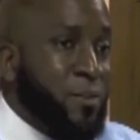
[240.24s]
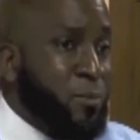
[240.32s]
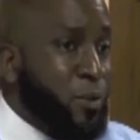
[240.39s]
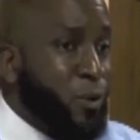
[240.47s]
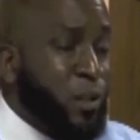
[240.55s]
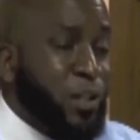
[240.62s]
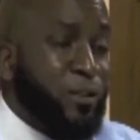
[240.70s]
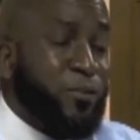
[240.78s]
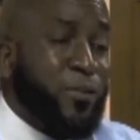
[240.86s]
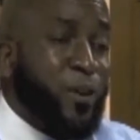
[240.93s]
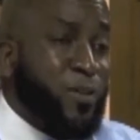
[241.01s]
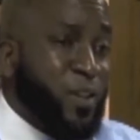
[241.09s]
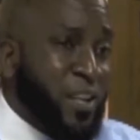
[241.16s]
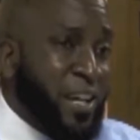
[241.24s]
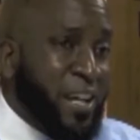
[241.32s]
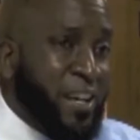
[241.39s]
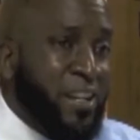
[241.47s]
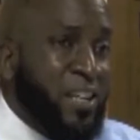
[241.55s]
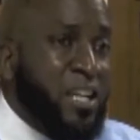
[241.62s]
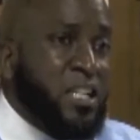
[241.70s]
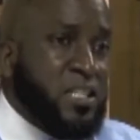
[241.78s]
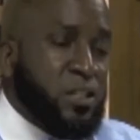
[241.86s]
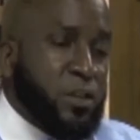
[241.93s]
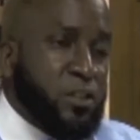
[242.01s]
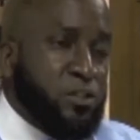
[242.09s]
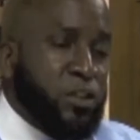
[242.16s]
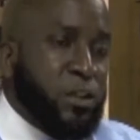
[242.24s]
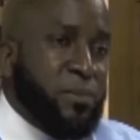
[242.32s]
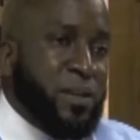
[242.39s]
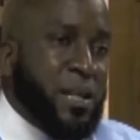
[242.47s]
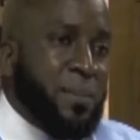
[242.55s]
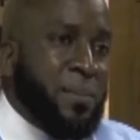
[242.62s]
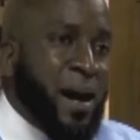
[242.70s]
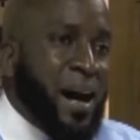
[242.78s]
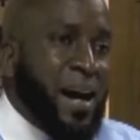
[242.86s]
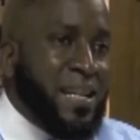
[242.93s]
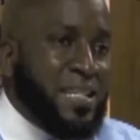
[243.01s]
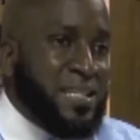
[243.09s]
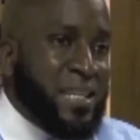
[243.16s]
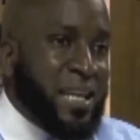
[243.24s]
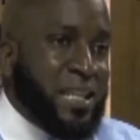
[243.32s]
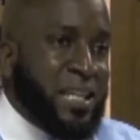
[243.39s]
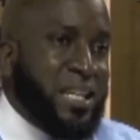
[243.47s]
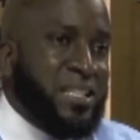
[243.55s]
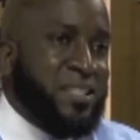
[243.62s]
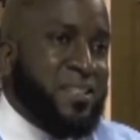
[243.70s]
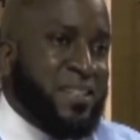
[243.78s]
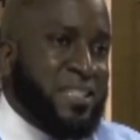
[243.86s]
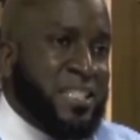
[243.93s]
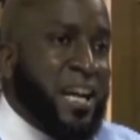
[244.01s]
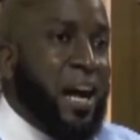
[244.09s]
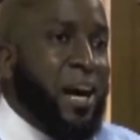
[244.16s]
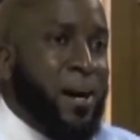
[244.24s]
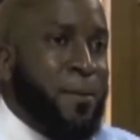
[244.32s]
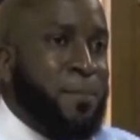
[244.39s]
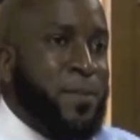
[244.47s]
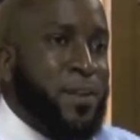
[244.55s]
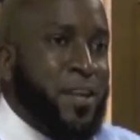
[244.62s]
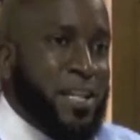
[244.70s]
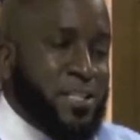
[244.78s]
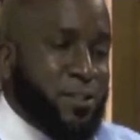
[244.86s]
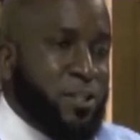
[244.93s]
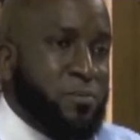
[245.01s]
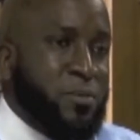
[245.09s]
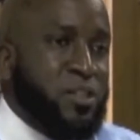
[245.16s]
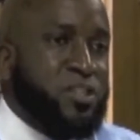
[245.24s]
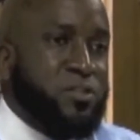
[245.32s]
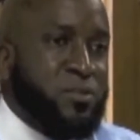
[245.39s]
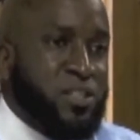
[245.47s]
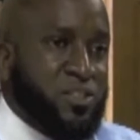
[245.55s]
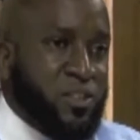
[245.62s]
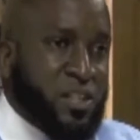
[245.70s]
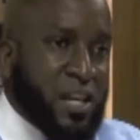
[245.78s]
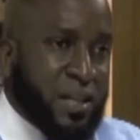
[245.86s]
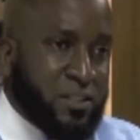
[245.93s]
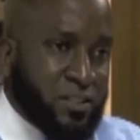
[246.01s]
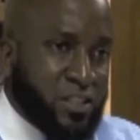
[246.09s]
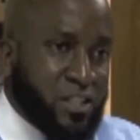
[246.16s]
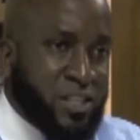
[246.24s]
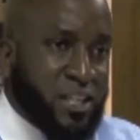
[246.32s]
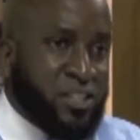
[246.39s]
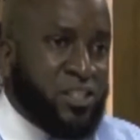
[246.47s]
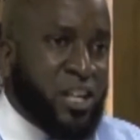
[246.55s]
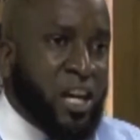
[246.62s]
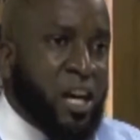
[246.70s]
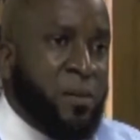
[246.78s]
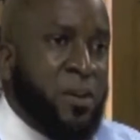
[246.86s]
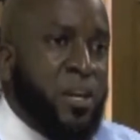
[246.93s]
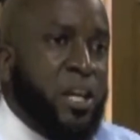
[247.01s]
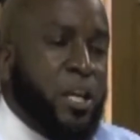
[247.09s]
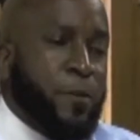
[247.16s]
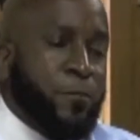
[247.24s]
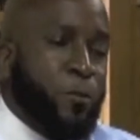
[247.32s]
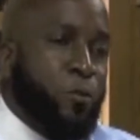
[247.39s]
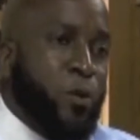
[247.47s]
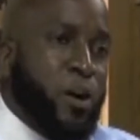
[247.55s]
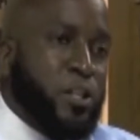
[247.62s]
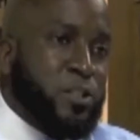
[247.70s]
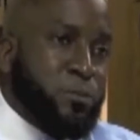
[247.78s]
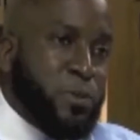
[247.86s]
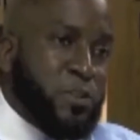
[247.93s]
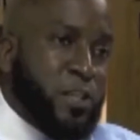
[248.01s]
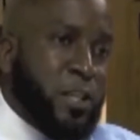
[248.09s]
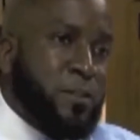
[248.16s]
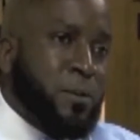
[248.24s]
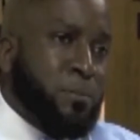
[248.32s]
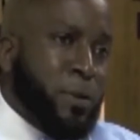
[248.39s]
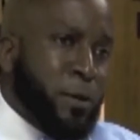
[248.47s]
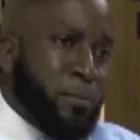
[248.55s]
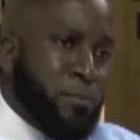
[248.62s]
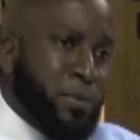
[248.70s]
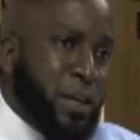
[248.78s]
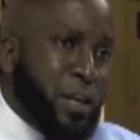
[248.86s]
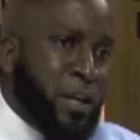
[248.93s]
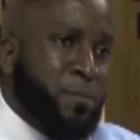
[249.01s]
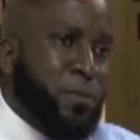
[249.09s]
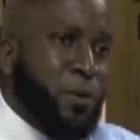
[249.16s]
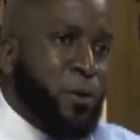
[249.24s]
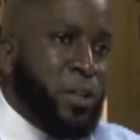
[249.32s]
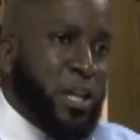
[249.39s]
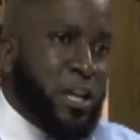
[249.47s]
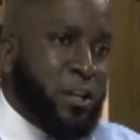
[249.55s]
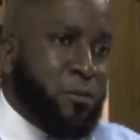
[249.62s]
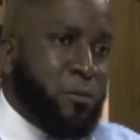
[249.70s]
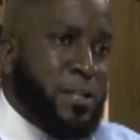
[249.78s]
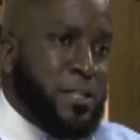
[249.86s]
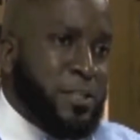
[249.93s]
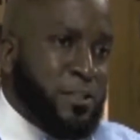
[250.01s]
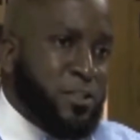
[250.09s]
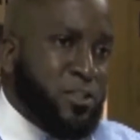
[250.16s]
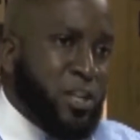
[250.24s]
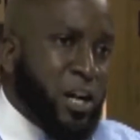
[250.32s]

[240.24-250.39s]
or go a little further than that, so that you can be in the mindset that this is a job. And so you must treat your college education like a job. If you want to receive the better pay or increase in